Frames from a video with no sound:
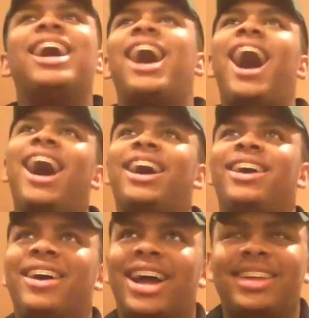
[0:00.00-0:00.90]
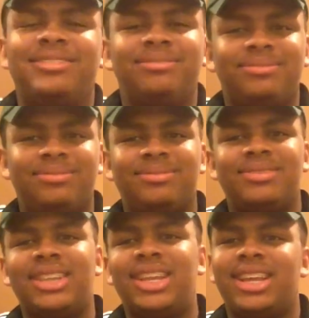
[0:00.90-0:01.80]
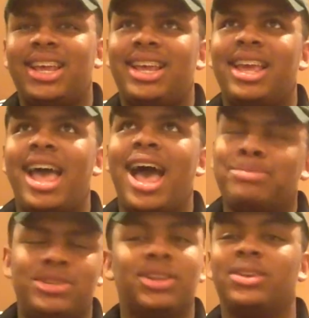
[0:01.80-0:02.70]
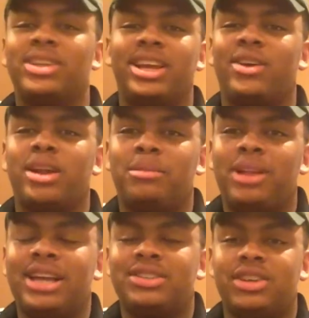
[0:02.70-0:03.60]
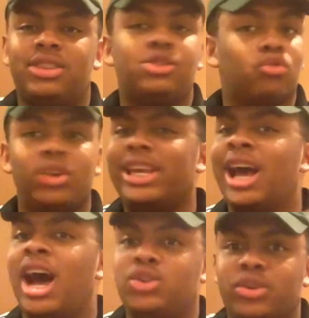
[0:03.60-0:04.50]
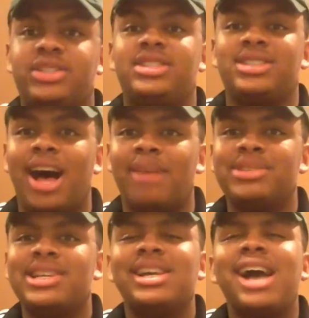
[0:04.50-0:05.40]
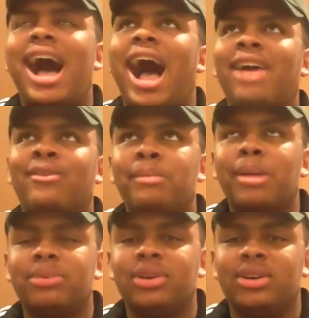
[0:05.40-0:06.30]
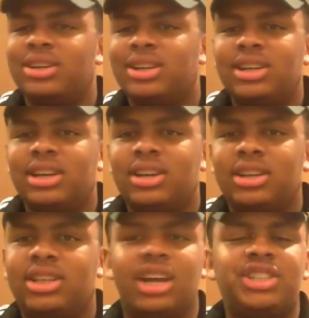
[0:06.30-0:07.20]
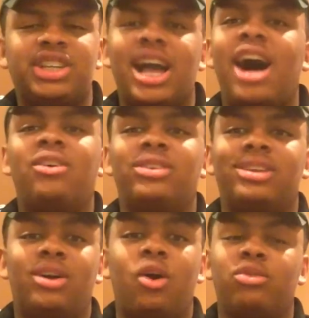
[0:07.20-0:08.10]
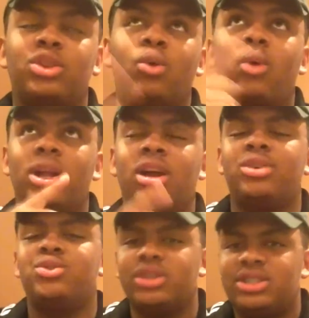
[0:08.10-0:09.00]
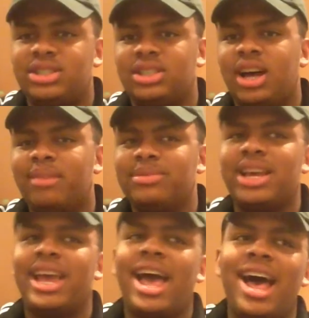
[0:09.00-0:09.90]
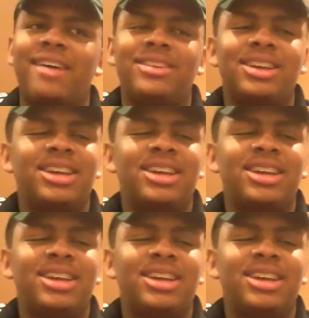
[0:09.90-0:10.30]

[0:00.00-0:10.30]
Alright. Absolutely incredible, actually. 300 subs. I remember gushing out over the 100 subs I have,